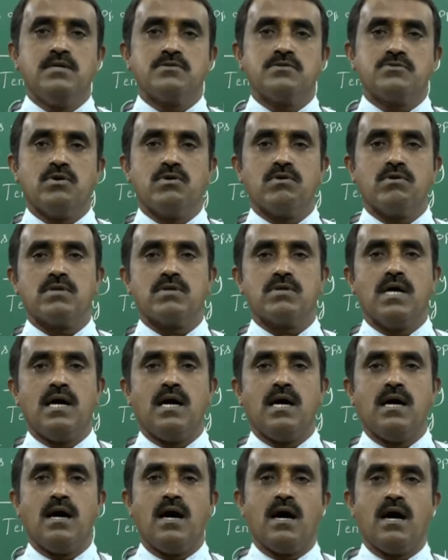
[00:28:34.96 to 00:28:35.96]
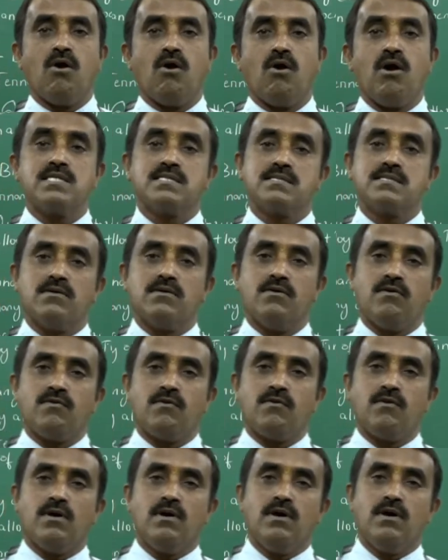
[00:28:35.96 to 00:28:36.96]
So the alloys
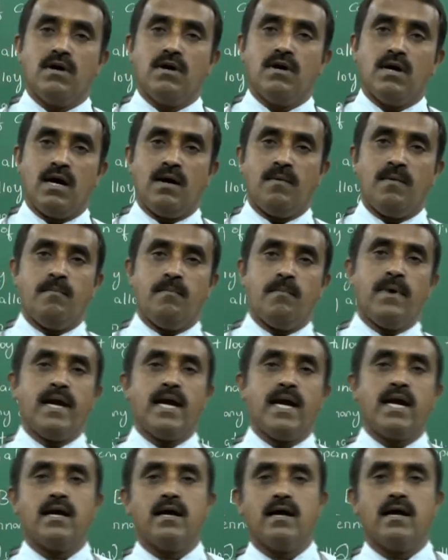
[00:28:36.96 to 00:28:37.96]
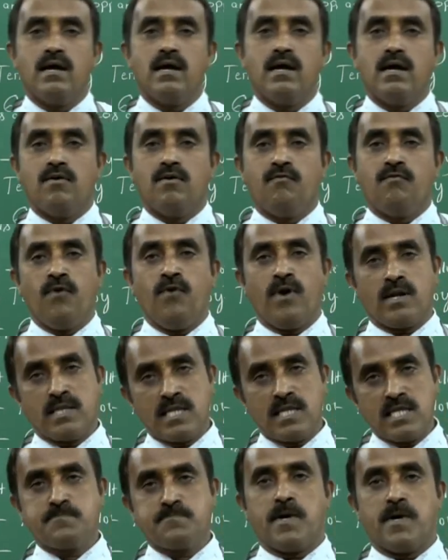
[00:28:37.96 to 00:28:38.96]
made for
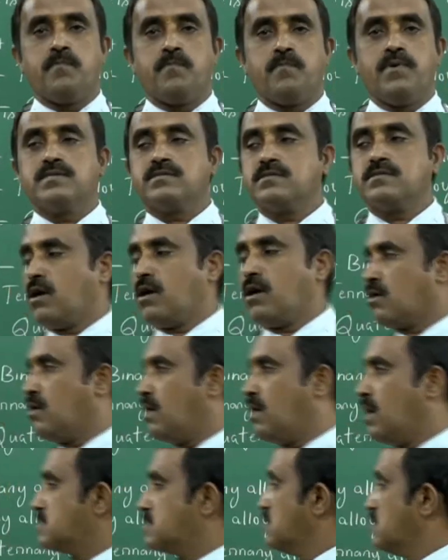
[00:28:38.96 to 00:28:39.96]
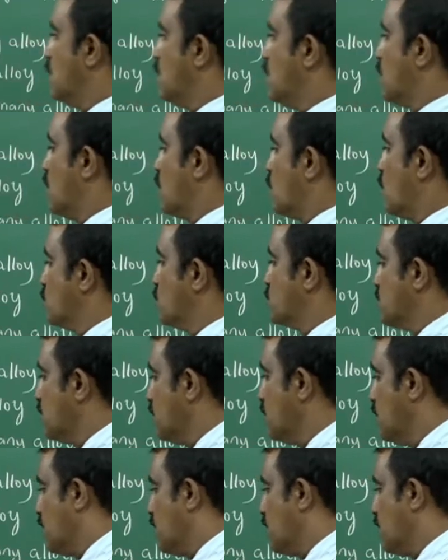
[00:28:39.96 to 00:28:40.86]
this purpose are called as corrosion